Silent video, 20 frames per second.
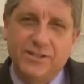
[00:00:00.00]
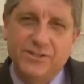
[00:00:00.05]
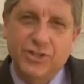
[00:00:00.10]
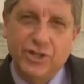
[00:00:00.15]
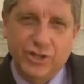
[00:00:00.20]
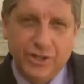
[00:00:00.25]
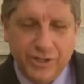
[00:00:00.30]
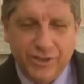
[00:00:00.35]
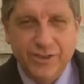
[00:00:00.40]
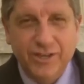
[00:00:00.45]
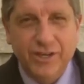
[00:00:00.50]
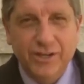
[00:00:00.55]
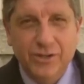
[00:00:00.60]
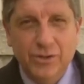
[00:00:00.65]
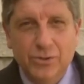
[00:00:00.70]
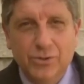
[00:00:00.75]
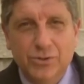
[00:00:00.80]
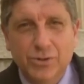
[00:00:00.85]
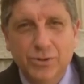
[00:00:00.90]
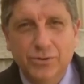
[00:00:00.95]
it's a good thing
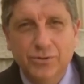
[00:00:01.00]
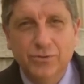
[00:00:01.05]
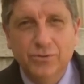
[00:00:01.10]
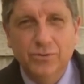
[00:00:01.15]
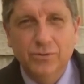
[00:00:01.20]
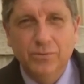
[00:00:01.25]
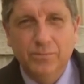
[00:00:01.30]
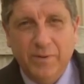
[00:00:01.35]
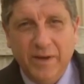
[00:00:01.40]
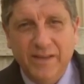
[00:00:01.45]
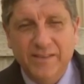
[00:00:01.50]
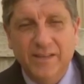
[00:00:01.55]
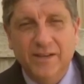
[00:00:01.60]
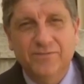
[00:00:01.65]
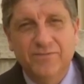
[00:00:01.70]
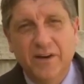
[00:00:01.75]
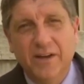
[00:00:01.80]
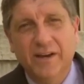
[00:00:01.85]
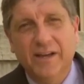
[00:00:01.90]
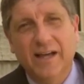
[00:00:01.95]
you two paid
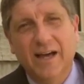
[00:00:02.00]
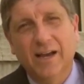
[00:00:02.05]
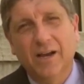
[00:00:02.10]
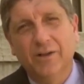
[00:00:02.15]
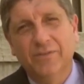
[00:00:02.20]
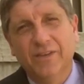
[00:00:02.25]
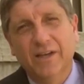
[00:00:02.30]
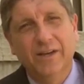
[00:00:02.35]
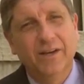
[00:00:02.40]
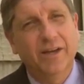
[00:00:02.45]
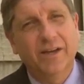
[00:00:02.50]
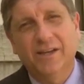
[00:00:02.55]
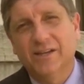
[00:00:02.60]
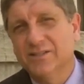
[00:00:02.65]
that fine and got out that night,